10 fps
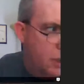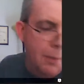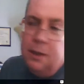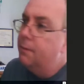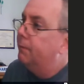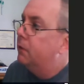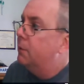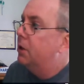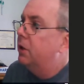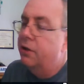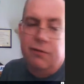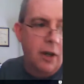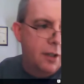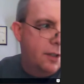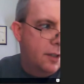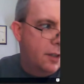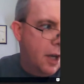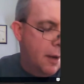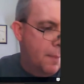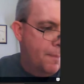let me clarify. Since
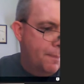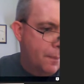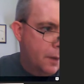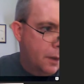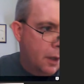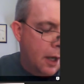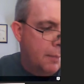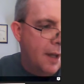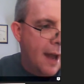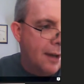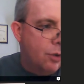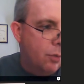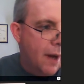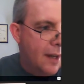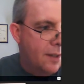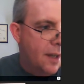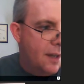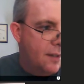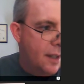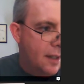I am categorized
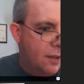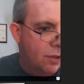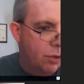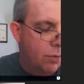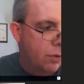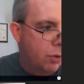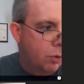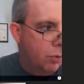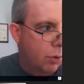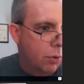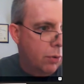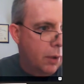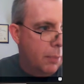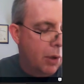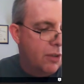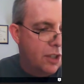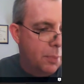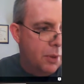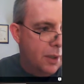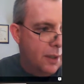as a student or a
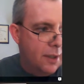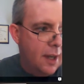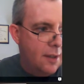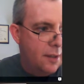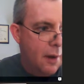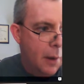participant in this case,